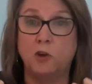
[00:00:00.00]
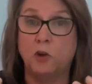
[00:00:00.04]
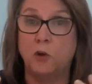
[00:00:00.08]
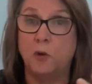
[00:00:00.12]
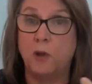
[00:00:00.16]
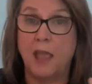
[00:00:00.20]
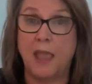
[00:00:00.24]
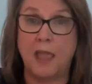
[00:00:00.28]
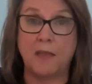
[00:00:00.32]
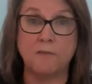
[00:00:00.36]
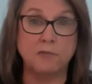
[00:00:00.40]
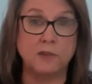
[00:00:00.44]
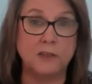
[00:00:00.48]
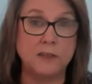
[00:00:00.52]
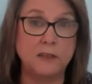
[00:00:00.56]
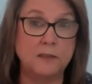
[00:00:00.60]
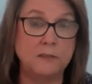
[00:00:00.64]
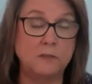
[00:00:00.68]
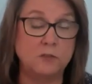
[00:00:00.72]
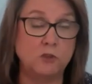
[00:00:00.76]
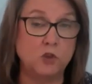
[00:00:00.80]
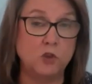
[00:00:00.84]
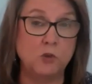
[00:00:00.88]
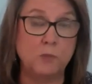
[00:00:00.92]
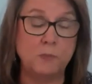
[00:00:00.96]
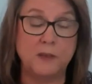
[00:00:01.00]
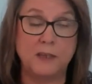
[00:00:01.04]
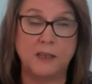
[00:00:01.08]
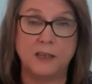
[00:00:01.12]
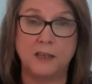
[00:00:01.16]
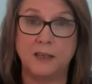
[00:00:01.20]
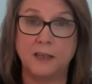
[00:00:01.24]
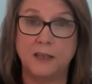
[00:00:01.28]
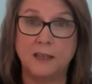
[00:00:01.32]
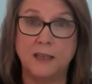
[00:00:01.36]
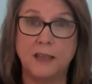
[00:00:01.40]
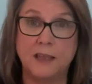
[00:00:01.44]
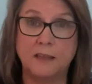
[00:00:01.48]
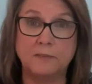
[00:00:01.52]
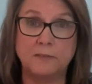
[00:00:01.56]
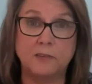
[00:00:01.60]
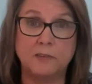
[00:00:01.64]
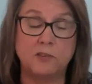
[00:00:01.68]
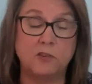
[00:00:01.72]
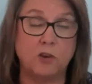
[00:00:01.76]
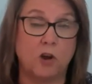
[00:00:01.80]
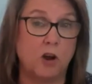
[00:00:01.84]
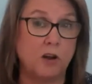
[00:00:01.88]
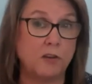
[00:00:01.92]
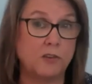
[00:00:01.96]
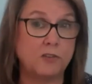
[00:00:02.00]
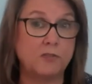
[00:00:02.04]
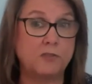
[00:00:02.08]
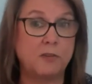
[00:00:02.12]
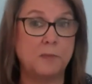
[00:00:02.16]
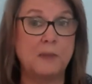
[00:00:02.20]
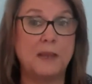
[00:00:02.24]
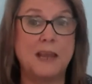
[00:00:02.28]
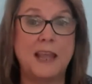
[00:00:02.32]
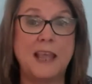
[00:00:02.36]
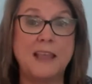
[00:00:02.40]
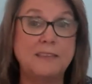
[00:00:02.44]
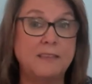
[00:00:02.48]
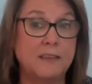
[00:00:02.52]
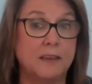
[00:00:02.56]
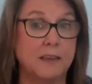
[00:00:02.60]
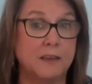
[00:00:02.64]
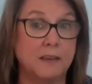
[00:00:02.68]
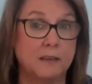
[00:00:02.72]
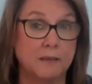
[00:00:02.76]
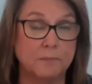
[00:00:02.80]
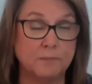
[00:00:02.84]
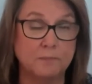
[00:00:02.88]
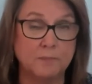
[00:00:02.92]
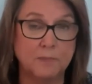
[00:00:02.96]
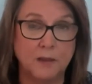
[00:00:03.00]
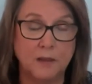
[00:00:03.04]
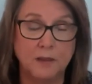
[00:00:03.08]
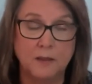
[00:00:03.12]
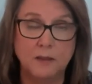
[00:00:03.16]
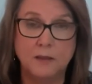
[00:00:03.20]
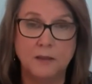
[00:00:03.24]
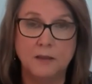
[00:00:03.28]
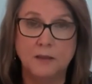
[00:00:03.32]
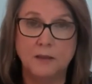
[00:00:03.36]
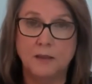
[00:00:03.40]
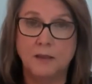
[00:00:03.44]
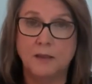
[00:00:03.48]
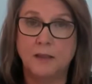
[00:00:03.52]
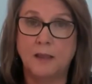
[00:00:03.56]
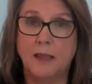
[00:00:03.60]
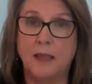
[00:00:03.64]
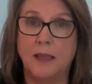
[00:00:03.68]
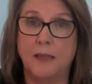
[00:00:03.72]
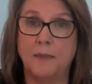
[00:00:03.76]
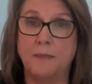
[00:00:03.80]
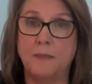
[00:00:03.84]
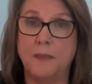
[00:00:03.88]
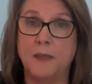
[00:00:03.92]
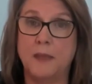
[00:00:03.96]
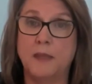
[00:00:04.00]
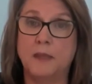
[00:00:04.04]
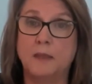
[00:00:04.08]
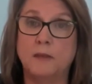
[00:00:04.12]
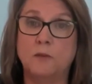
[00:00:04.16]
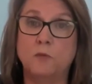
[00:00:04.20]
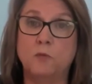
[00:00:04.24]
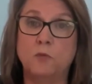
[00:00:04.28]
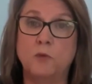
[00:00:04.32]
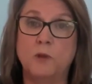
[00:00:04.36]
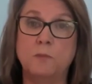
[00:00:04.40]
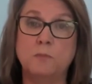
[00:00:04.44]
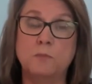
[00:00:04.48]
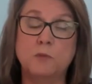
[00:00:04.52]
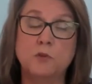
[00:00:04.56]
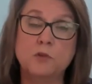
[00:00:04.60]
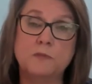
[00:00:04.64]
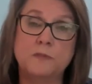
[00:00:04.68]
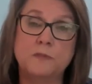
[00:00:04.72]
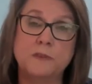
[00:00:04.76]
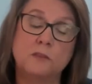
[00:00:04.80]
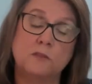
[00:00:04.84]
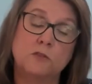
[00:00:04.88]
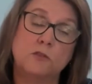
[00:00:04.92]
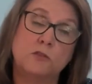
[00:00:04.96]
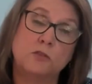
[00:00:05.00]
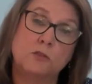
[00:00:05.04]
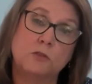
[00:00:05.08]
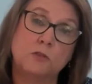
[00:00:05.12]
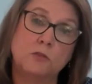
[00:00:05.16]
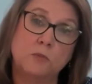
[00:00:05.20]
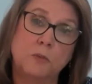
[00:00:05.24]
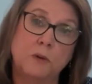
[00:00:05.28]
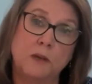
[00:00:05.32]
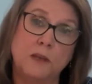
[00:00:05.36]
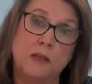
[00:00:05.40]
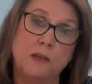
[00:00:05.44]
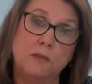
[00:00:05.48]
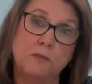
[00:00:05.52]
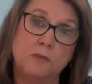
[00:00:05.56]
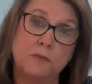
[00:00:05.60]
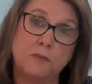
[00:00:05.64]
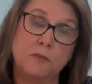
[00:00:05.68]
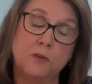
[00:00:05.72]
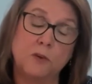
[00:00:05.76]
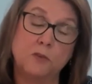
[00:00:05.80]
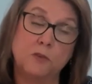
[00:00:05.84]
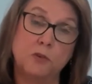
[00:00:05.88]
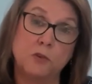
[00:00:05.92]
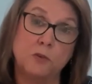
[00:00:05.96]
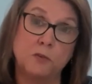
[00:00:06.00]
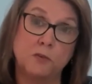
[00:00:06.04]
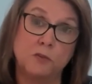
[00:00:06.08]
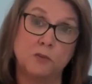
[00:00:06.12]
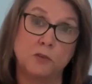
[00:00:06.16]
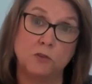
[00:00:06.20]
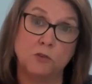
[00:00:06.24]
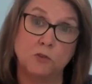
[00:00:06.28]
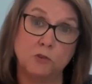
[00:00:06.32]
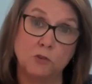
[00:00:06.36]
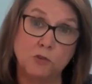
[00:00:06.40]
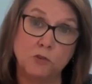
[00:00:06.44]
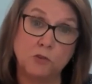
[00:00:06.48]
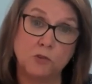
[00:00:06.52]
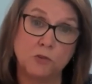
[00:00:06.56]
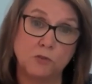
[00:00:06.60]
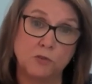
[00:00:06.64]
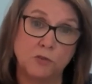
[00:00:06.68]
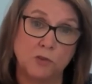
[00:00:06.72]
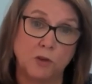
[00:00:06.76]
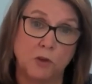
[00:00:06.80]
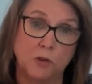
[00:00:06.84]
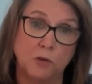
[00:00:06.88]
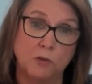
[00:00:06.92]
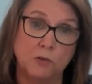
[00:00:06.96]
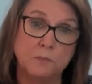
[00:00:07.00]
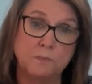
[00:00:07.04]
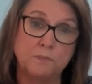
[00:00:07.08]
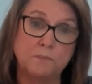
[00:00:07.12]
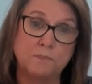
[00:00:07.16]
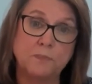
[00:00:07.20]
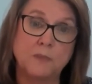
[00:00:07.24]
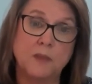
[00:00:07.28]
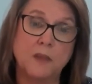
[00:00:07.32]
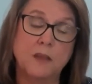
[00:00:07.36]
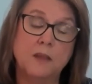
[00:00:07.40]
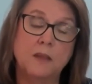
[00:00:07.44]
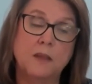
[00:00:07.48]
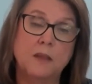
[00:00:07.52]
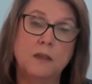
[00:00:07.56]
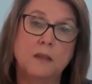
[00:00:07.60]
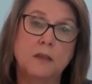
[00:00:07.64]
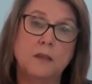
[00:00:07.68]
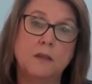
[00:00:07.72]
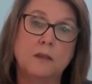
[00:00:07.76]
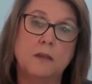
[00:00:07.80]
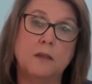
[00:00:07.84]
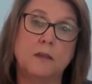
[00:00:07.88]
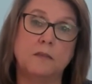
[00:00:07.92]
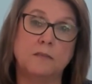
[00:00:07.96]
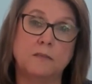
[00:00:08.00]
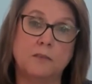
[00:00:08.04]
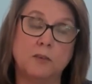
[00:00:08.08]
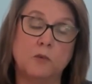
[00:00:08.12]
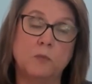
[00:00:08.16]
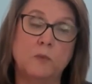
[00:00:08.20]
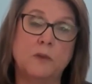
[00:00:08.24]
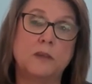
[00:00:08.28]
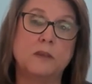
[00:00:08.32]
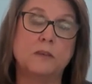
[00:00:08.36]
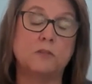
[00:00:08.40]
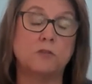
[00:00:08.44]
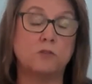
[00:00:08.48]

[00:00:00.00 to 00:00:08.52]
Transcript: every new beginning starts from an ending. And then we move into what he referred to as the neutral zone until we can